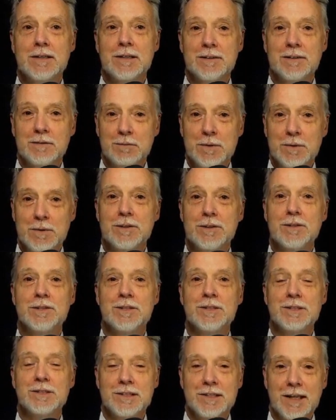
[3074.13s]
government
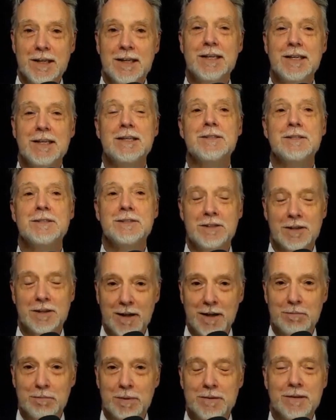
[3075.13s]
to say,
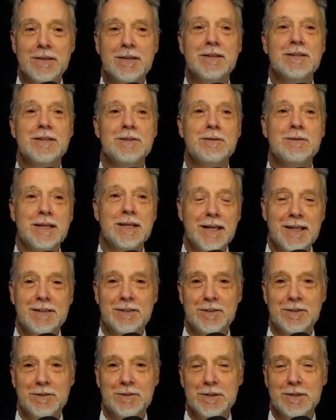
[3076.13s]
stop, you
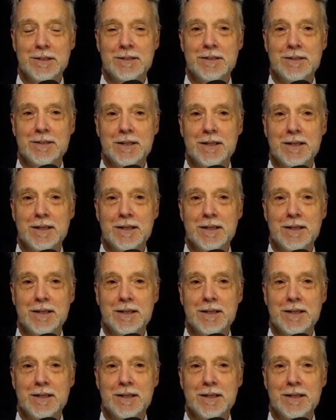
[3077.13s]
can't do this.